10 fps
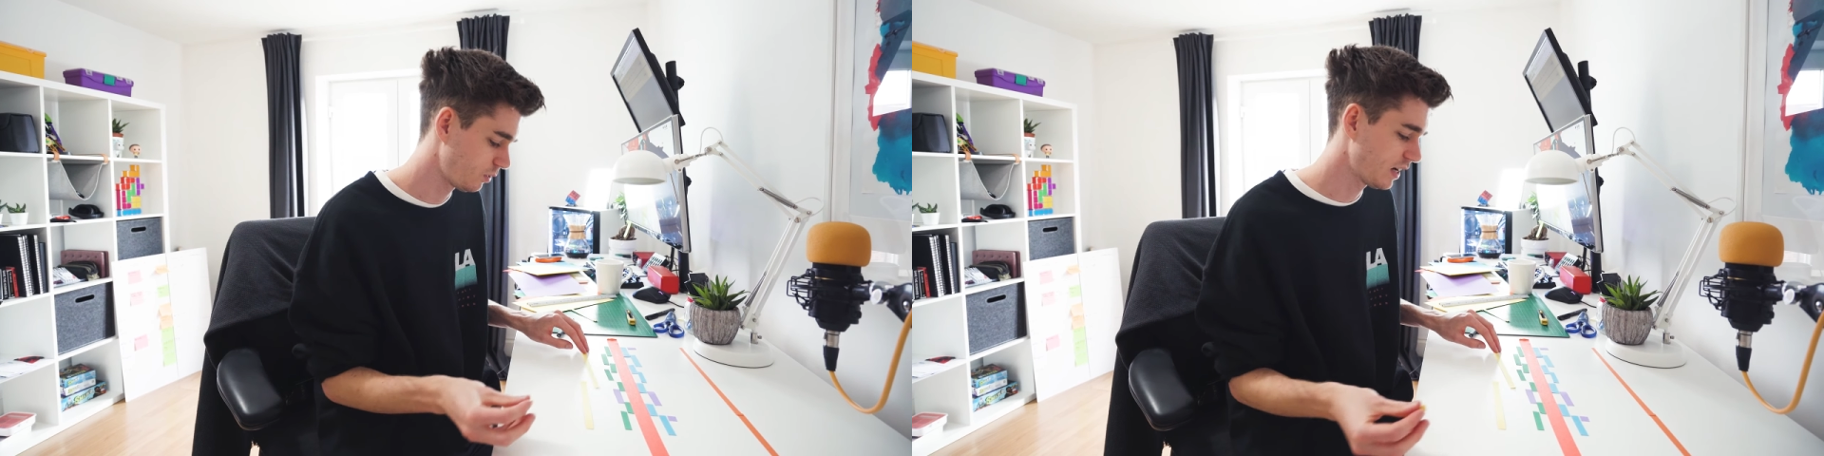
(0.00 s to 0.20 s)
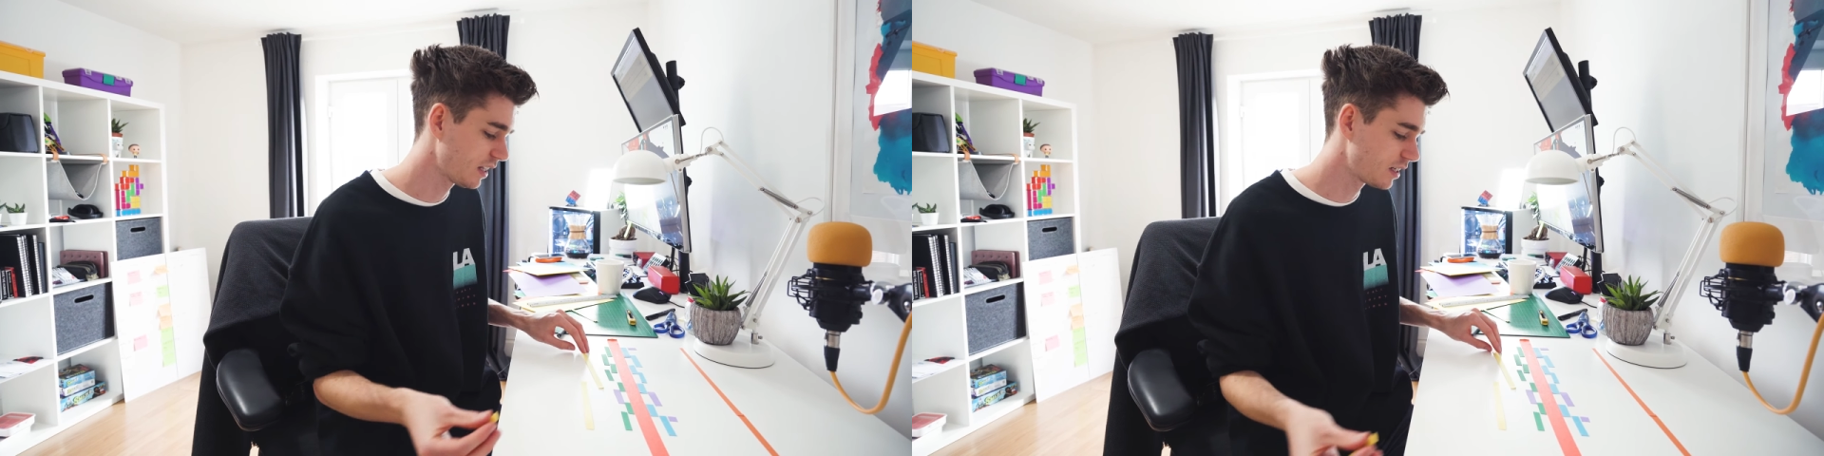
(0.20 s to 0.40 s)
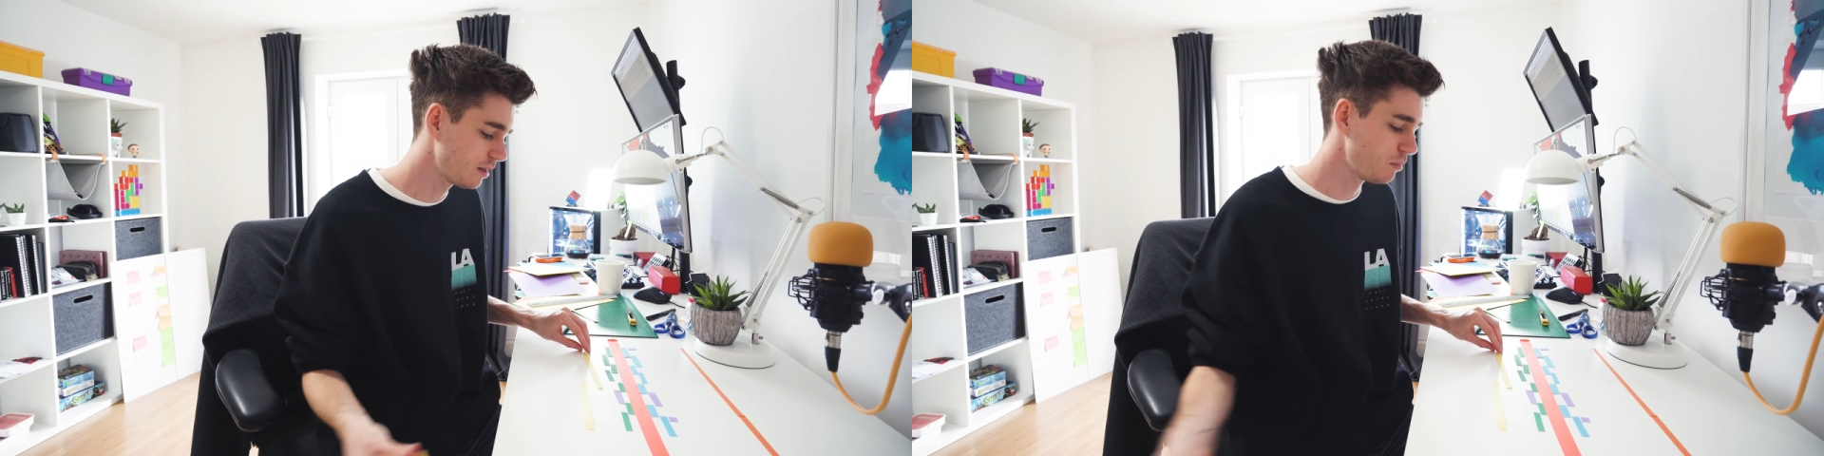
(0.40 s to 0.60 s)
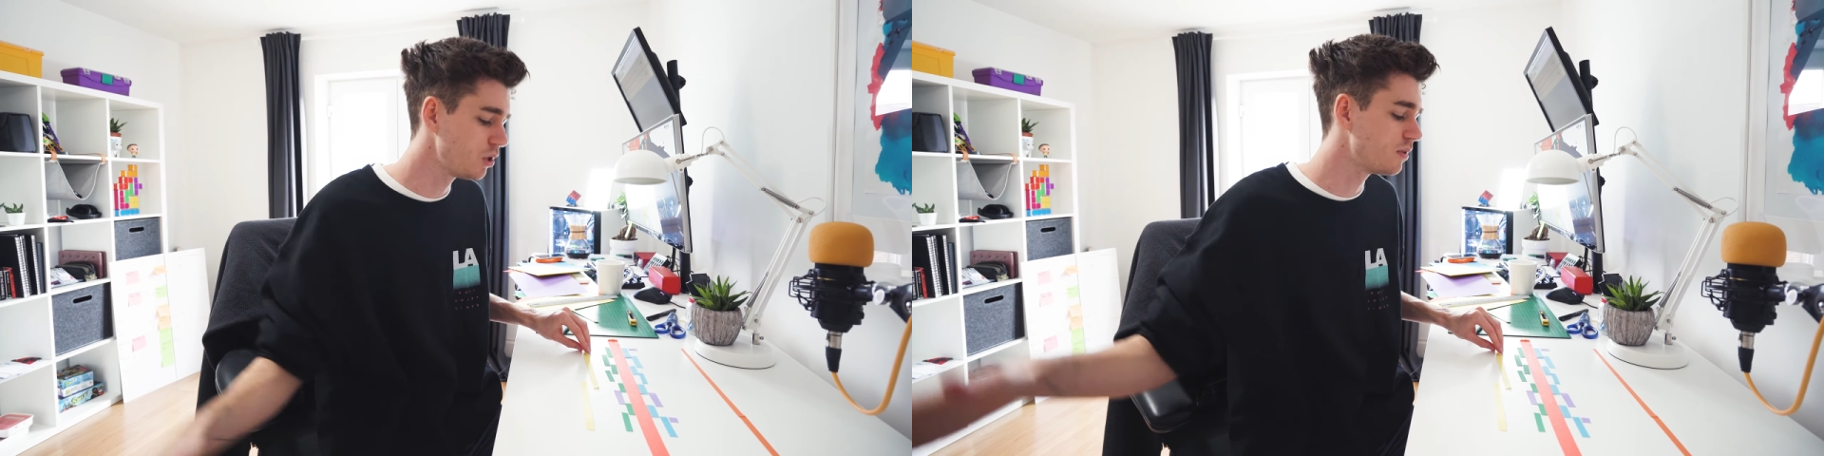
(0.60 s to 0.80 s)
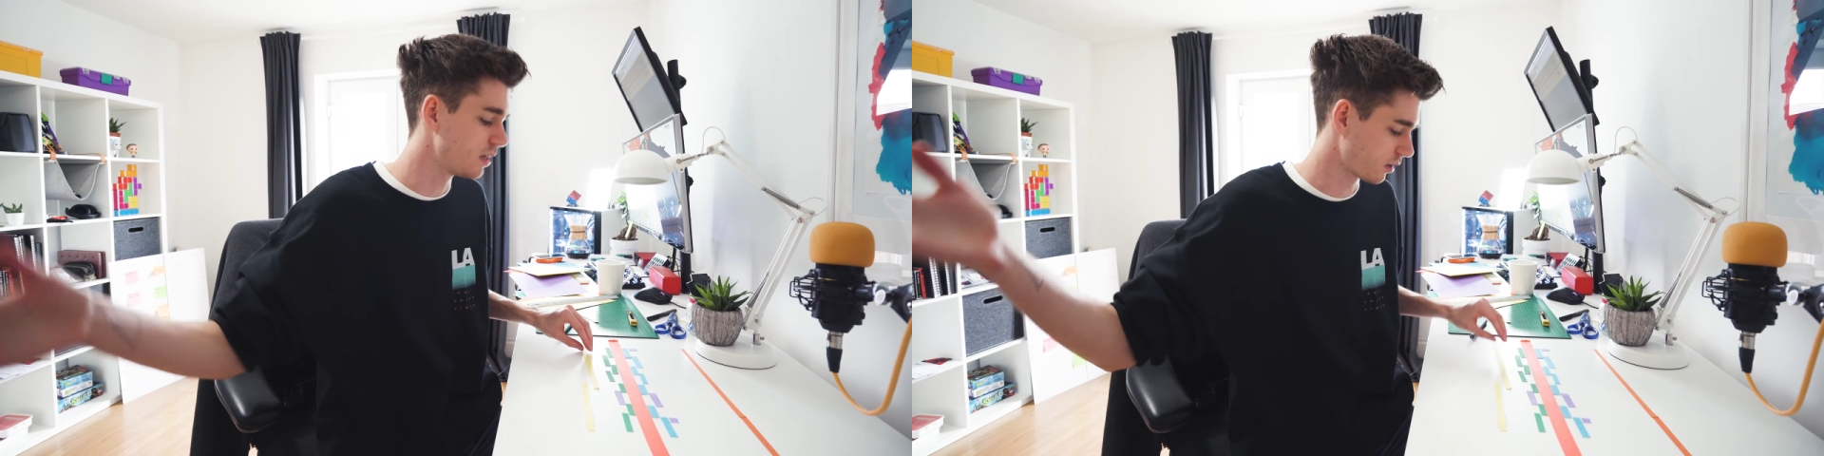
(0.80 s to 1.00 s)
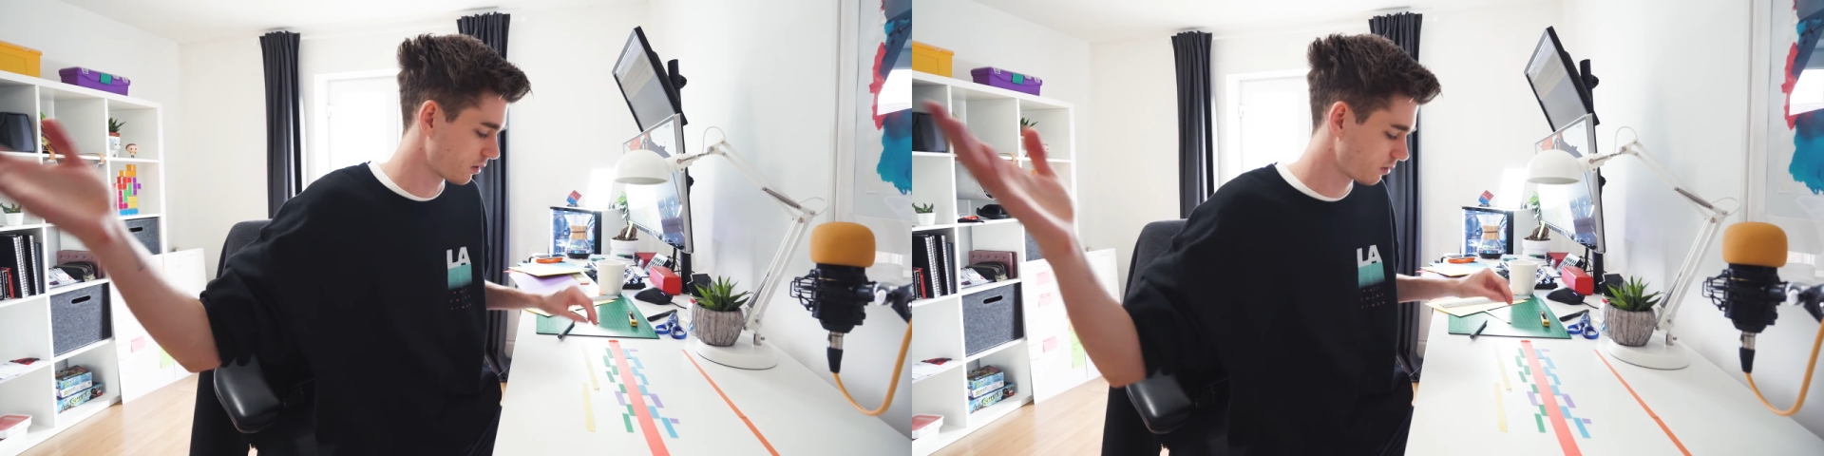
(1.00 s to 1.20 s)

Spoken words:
added in music.